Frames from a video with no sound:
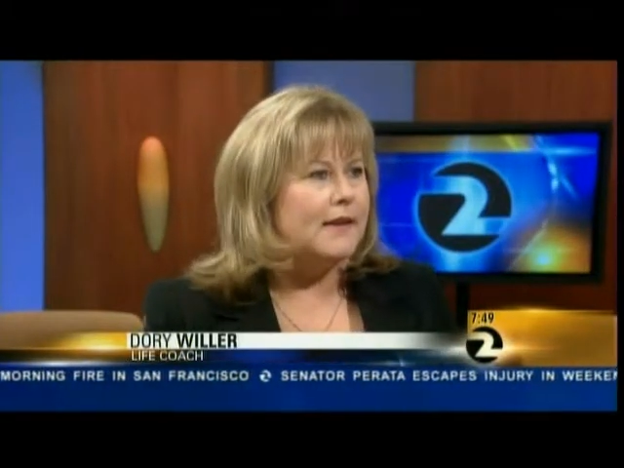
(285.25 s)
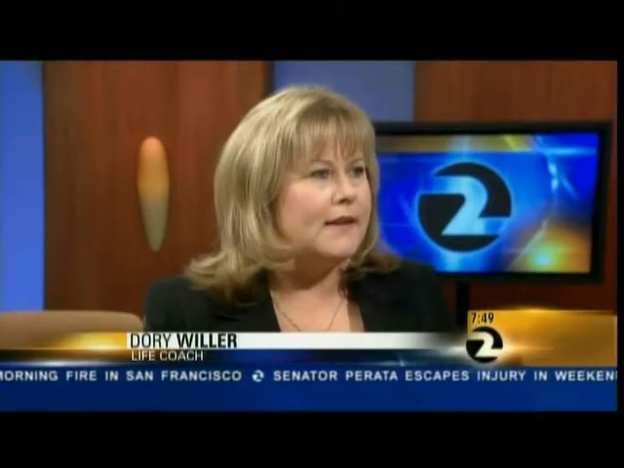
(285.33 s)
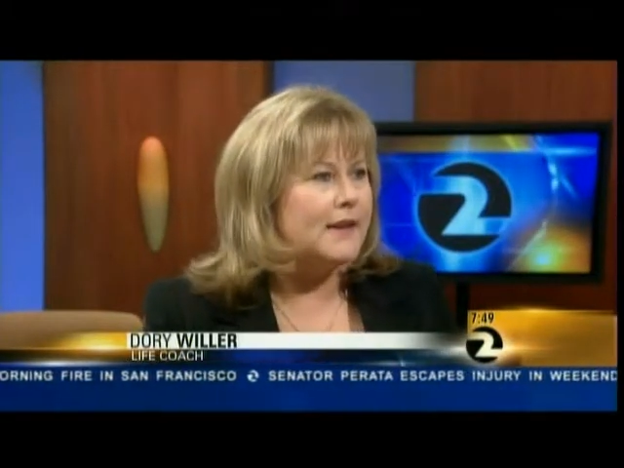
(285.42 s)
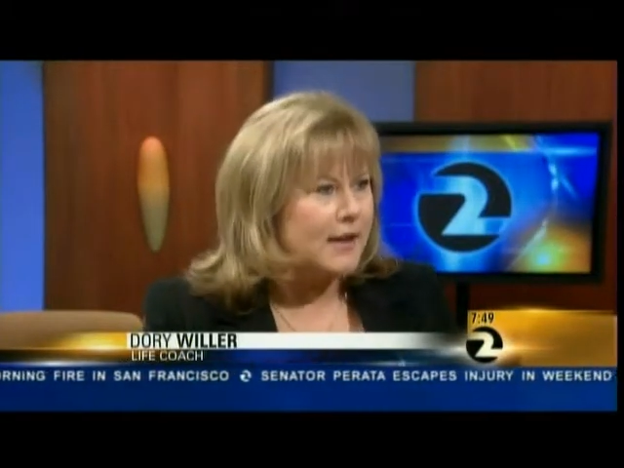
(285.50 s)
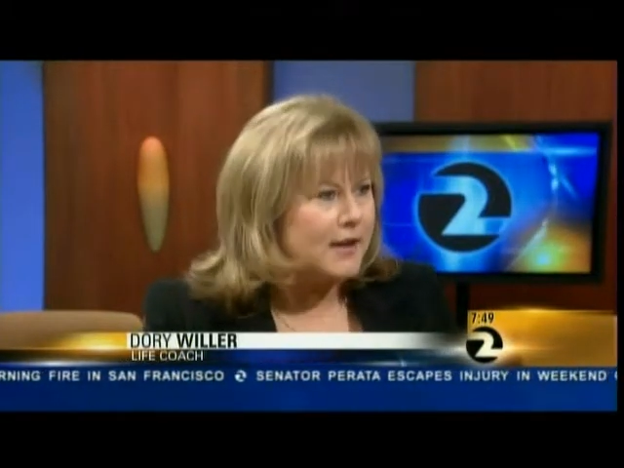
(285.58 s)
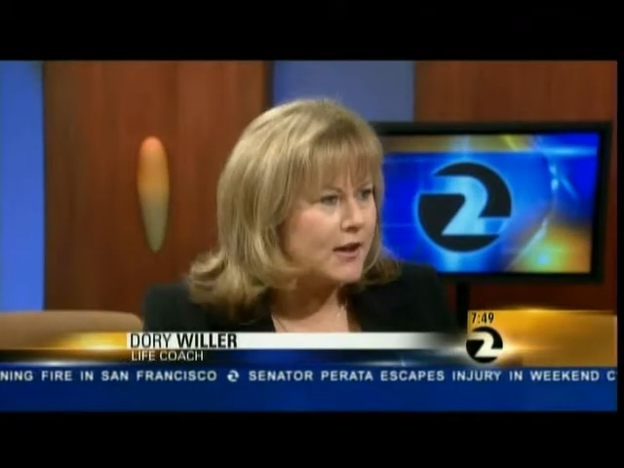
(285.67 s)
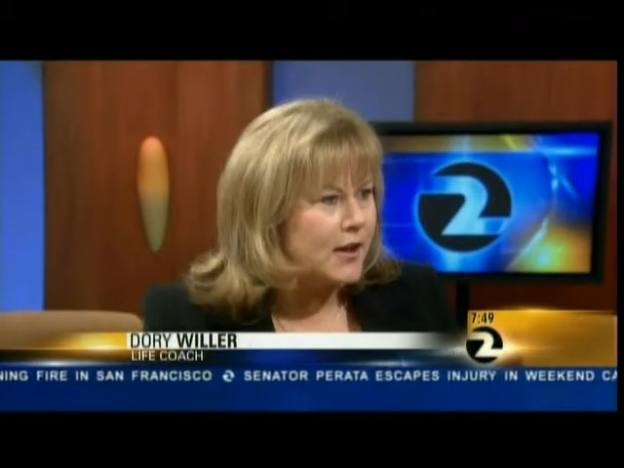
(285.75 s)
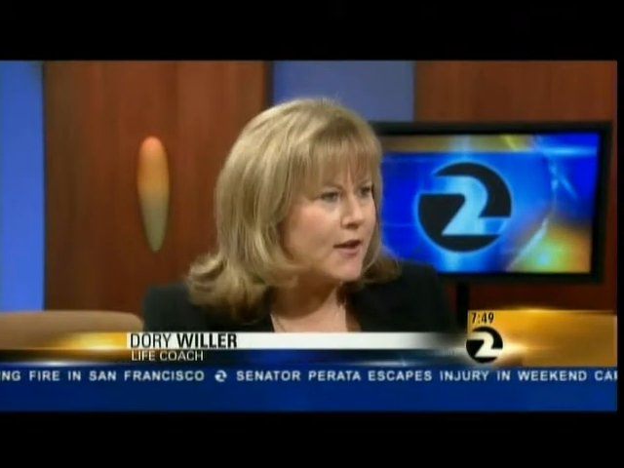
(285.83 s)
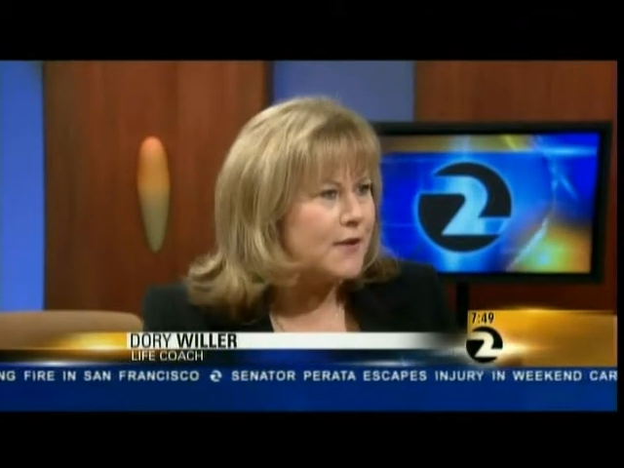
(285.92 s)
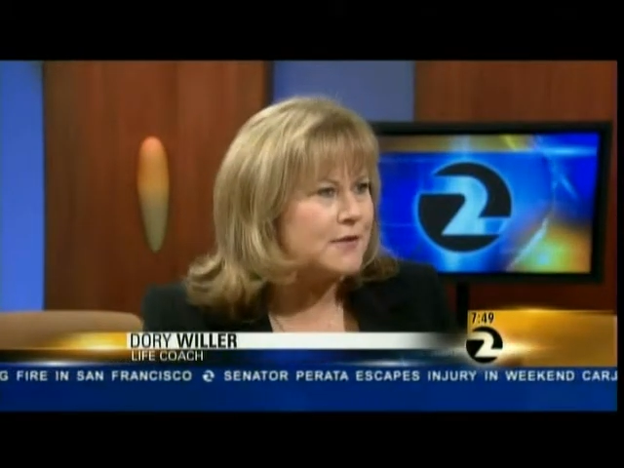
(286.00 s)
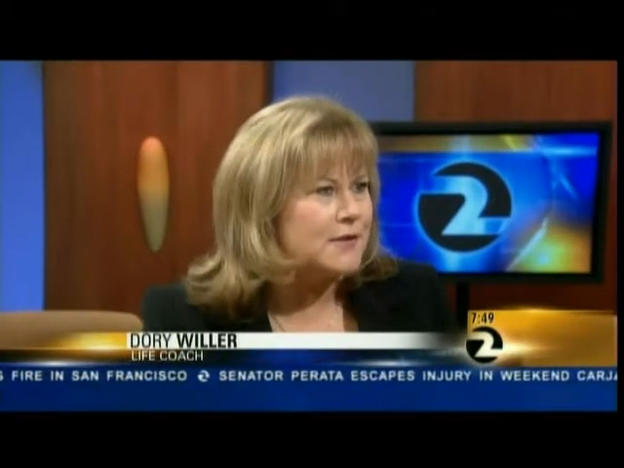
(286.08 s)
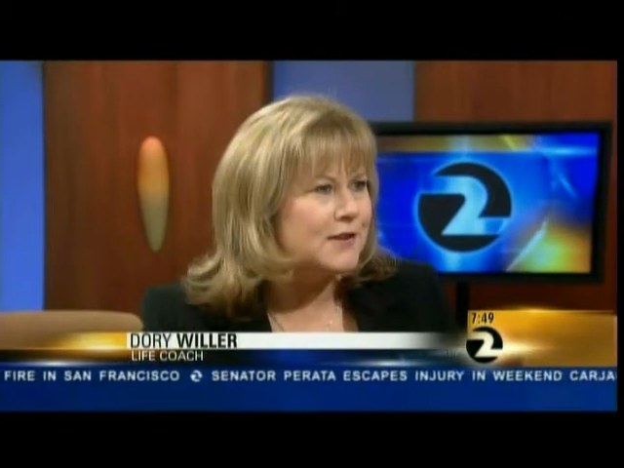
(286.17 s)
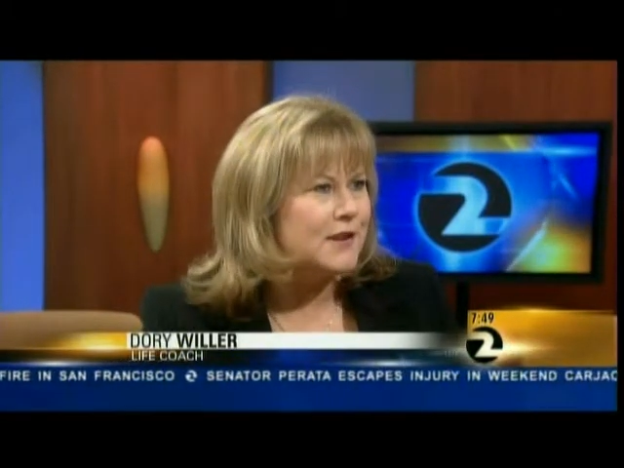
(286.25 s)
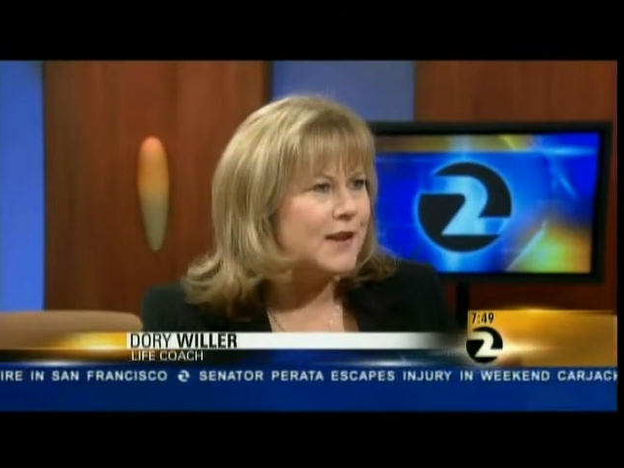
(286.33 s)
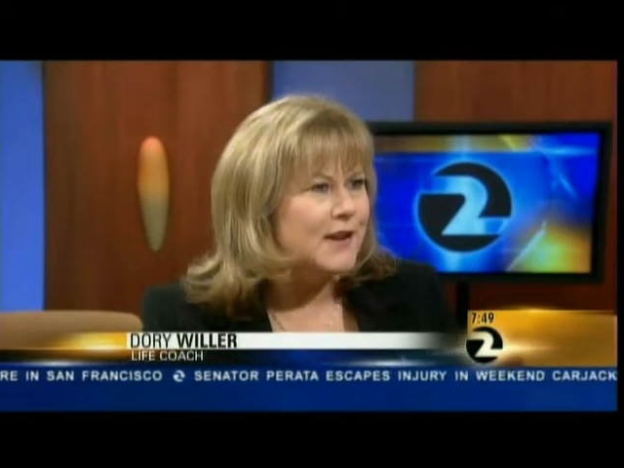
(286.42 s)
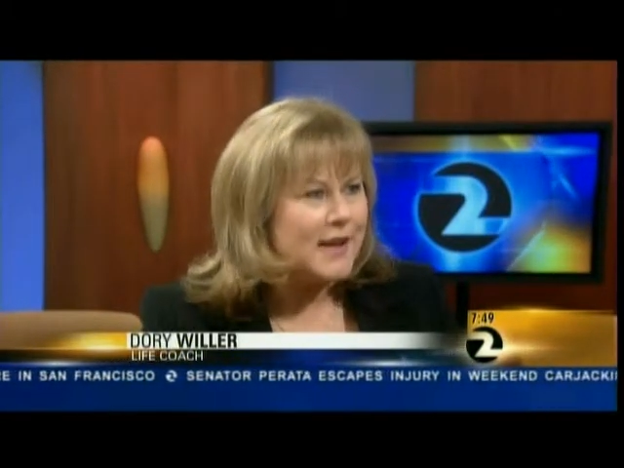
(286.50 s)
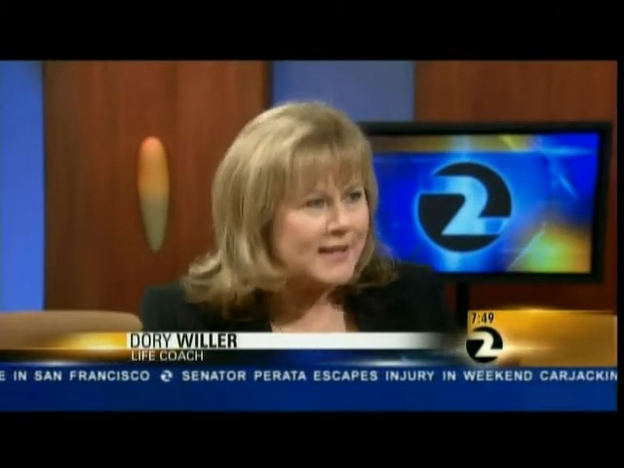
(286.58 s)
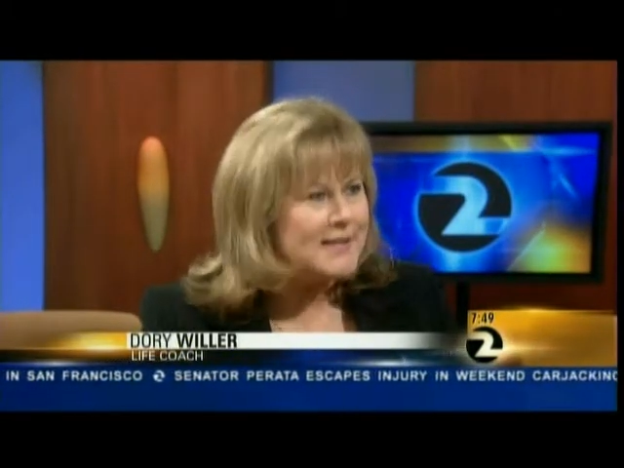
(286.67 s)
get a coach,
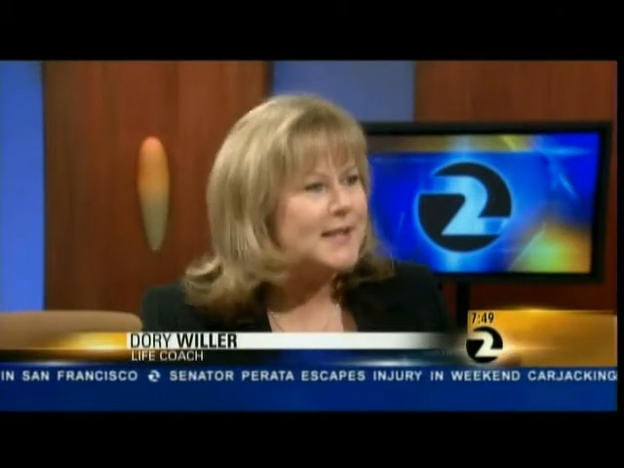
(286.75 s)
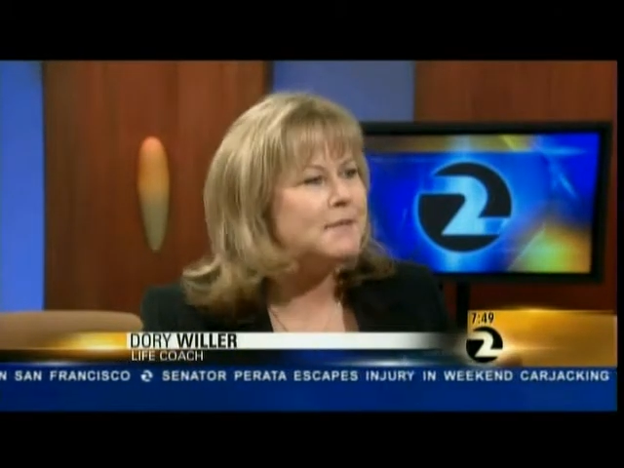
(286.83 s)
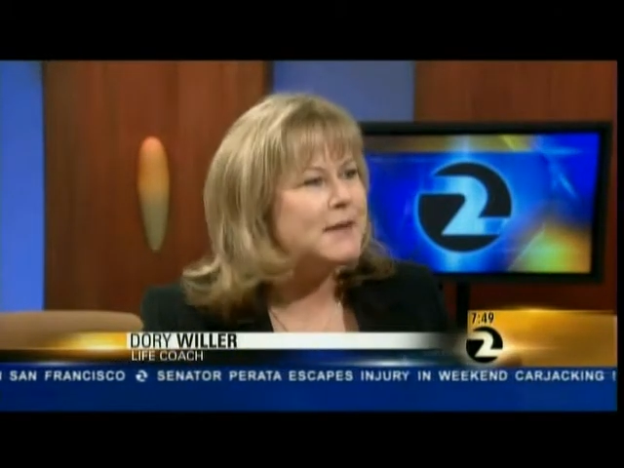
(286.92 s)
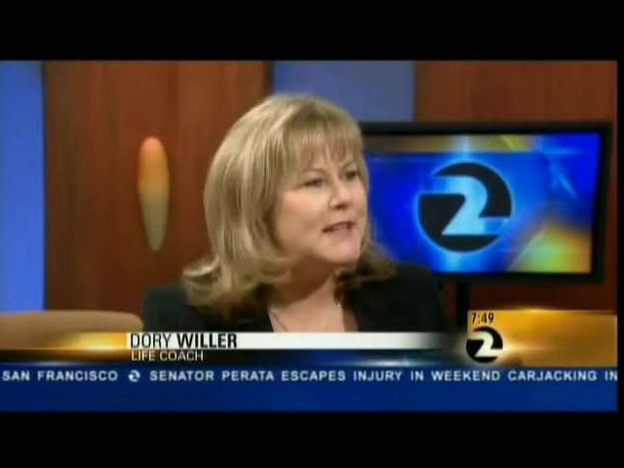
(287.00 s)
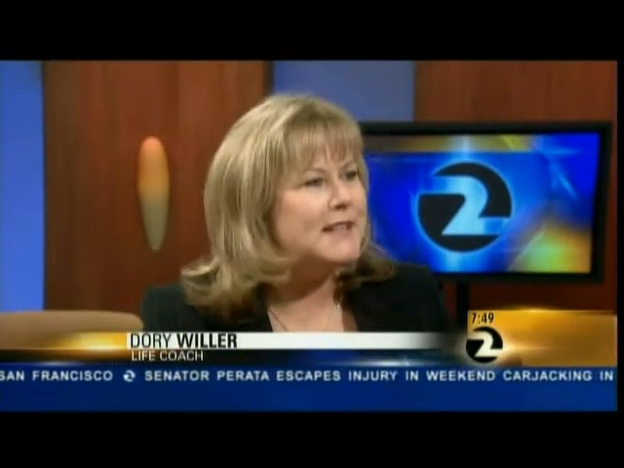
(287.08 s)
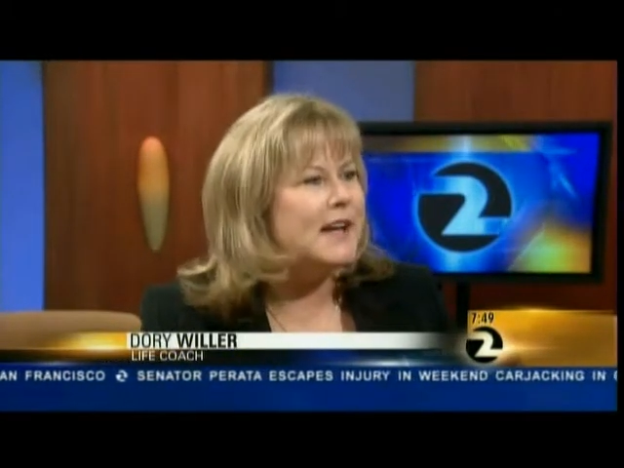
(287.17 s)
get somebody